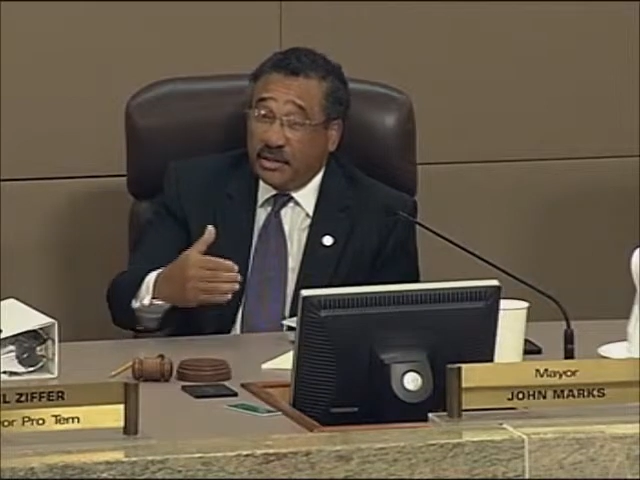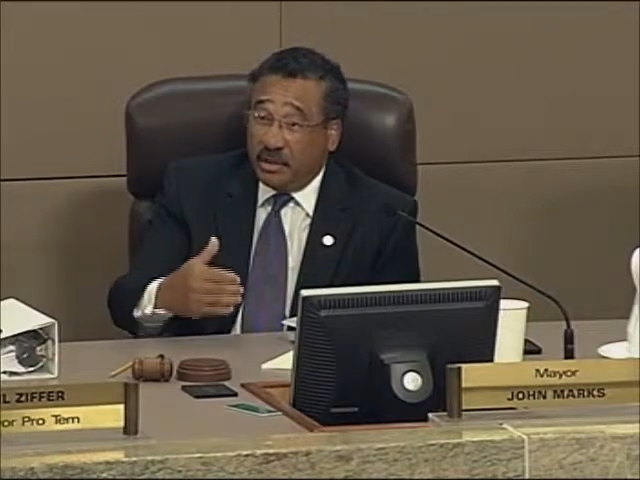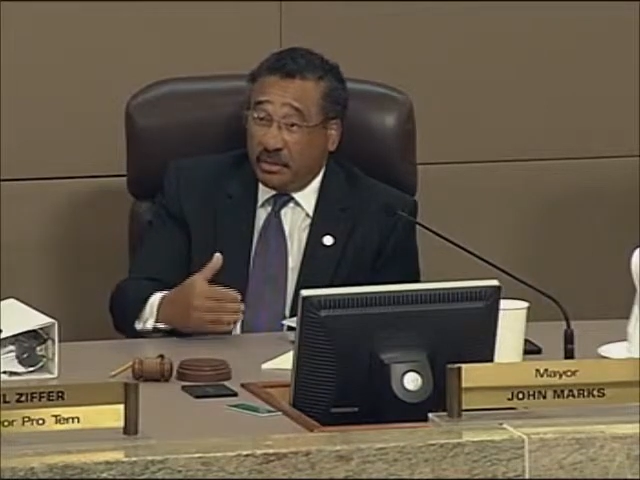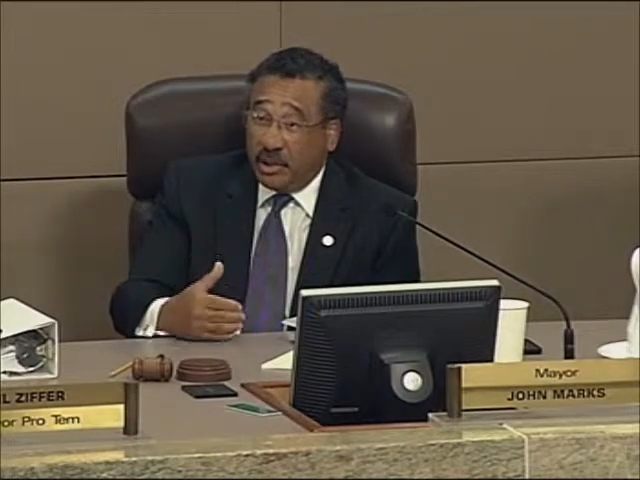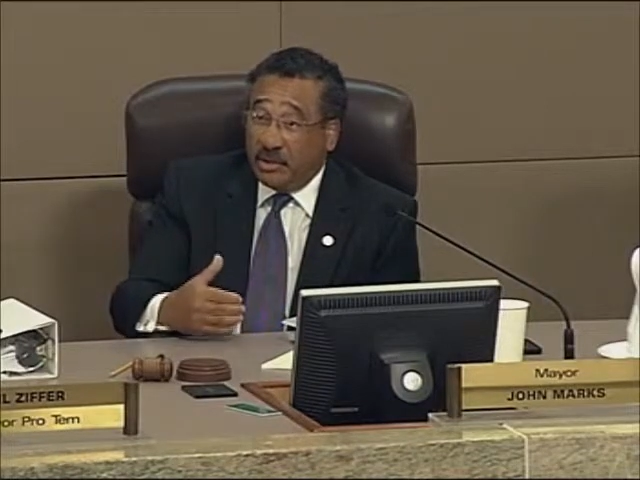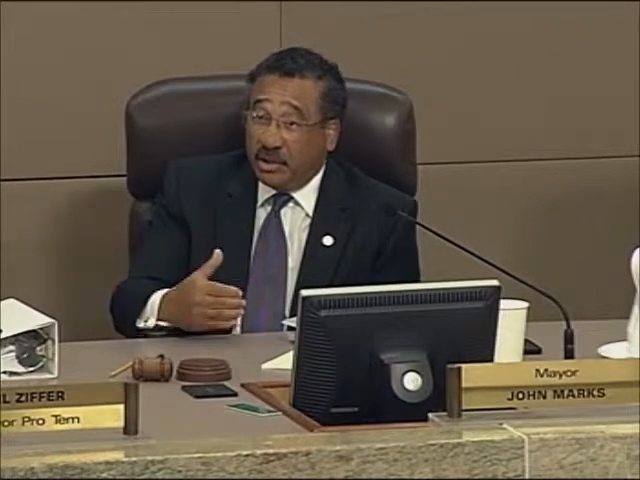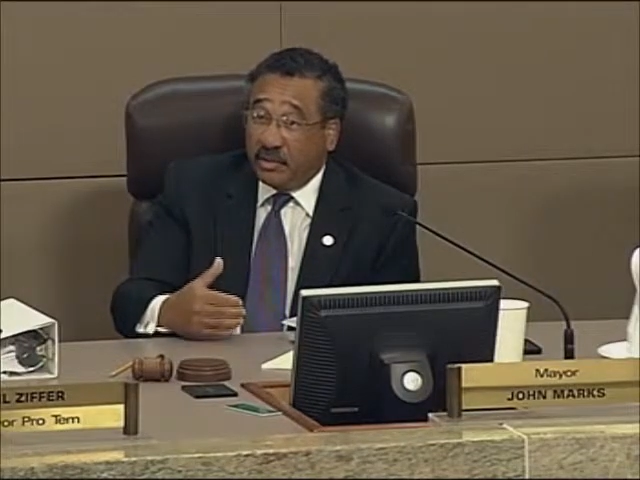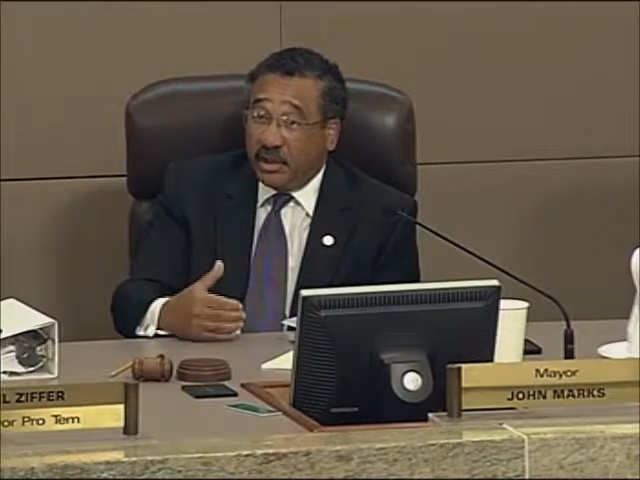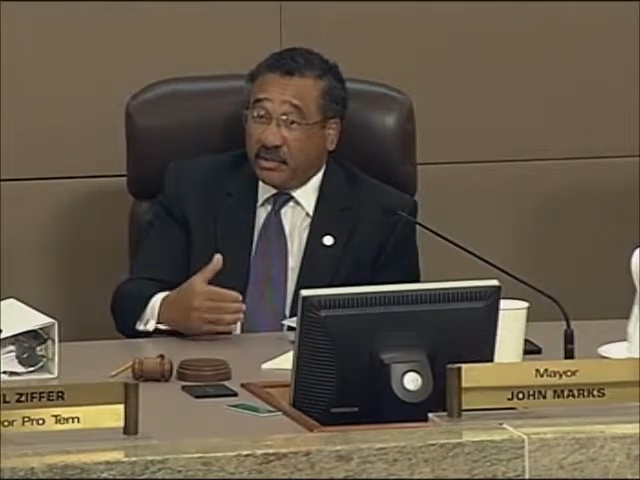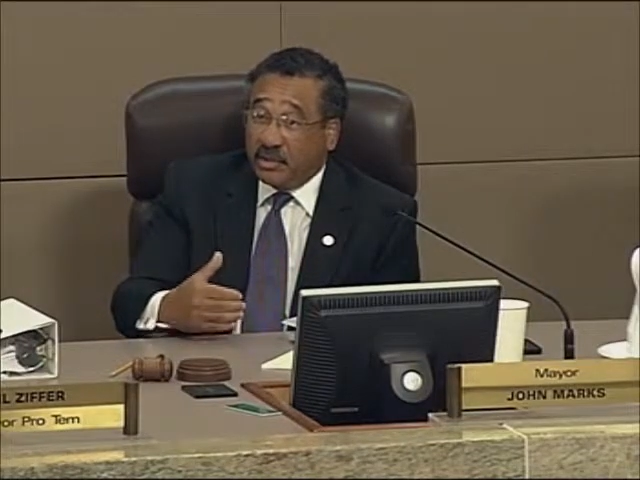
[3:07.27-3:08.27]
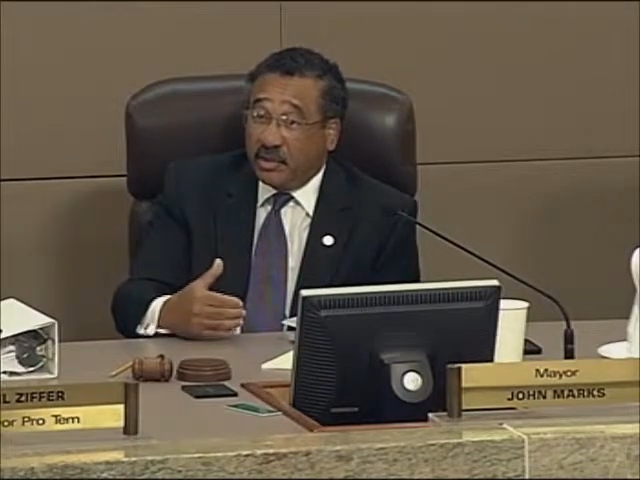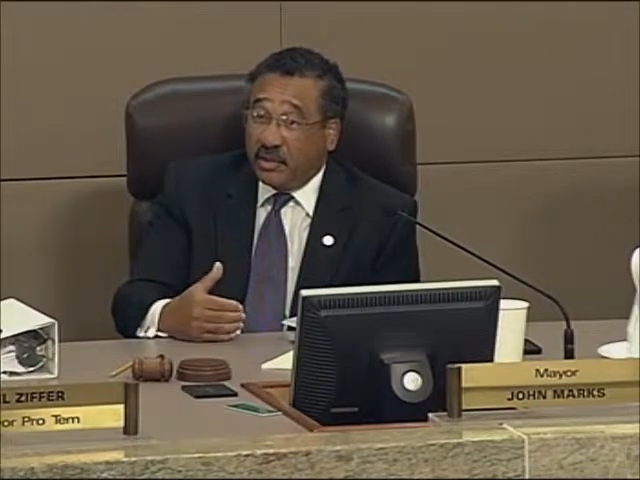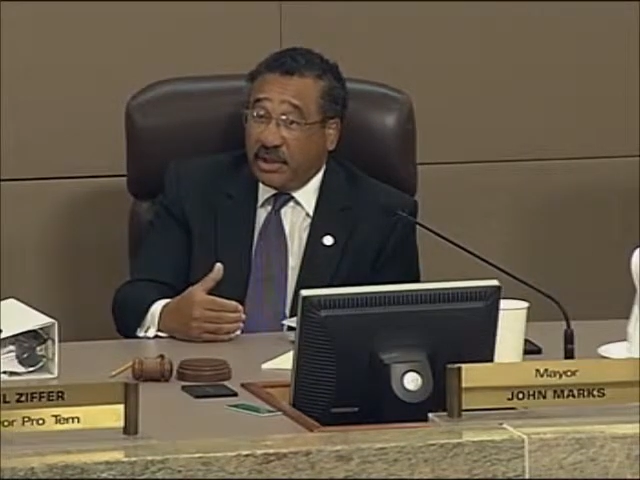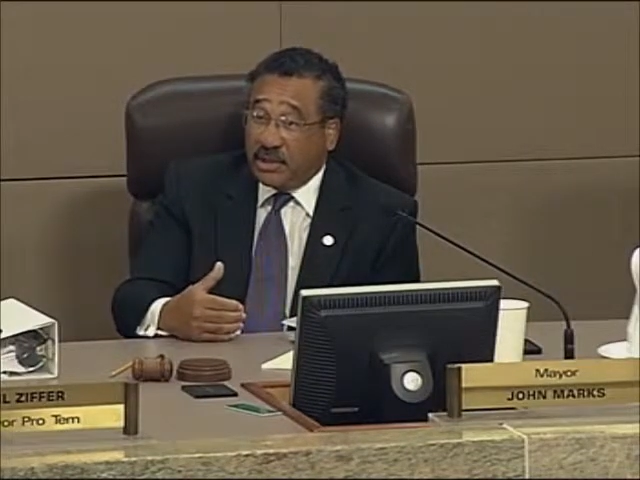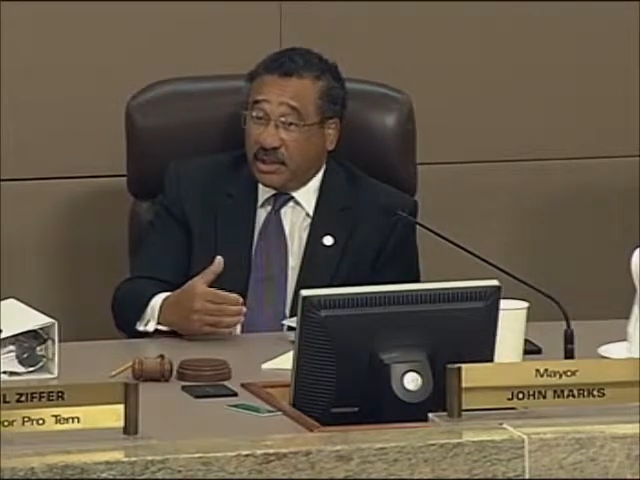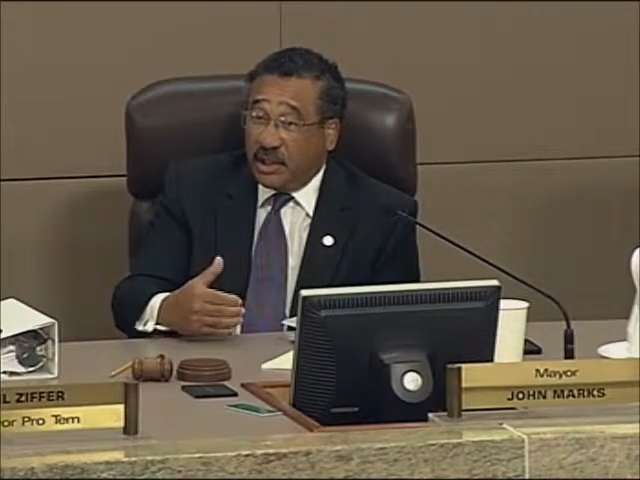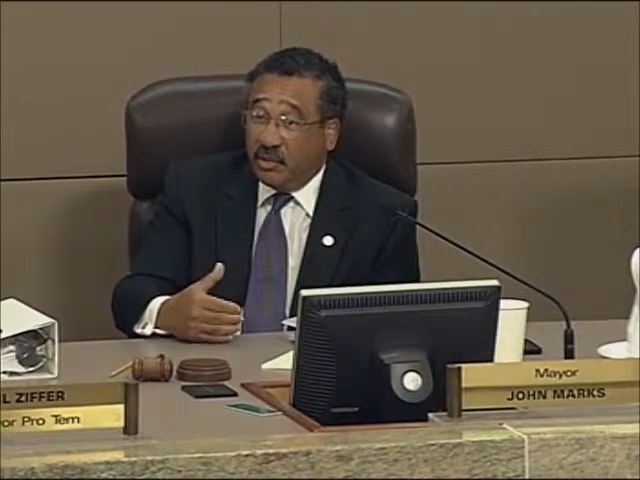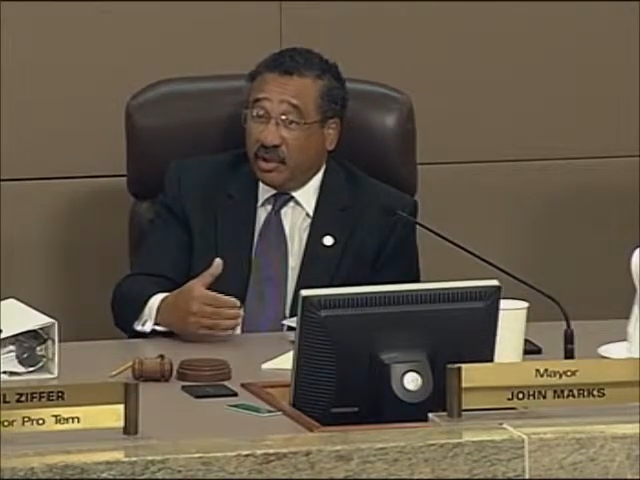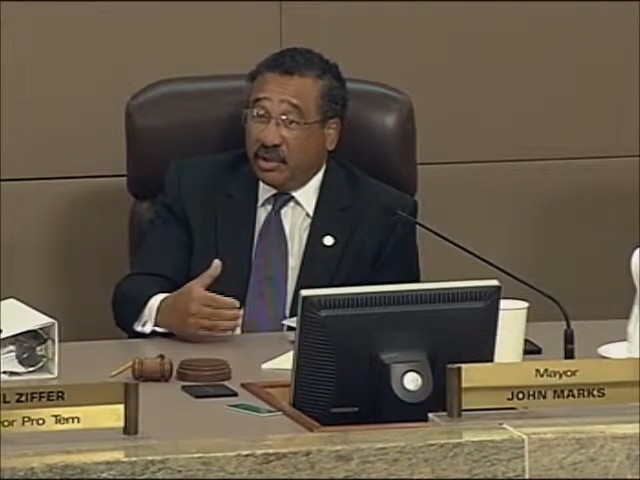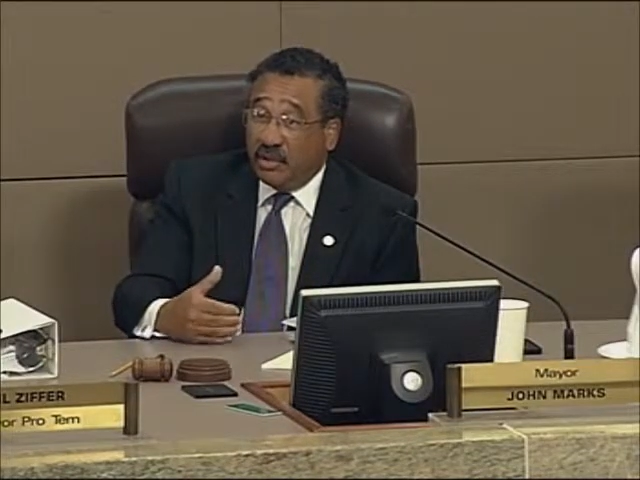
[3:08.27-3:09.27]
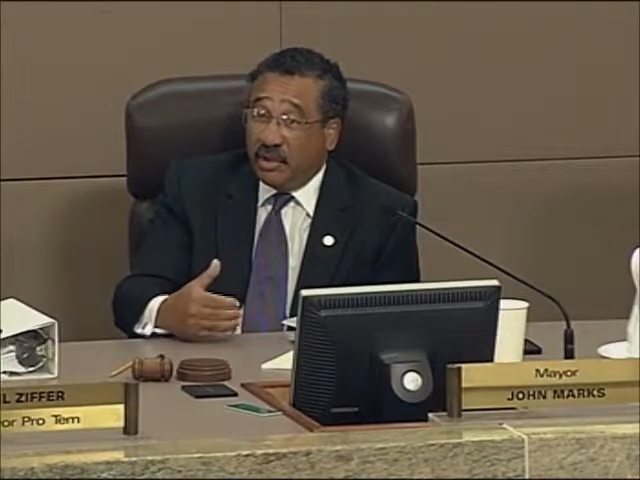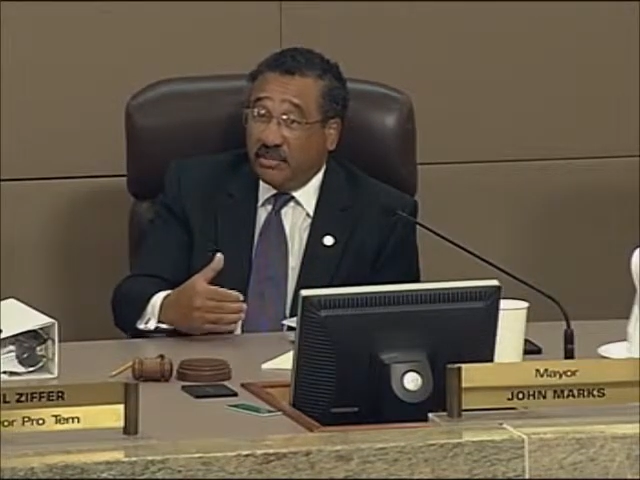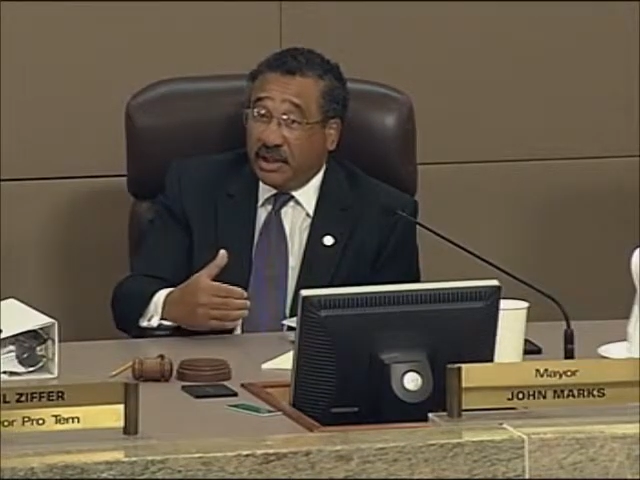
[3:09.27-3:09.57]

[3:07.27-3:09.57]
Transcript: the public records request and how we're doing it,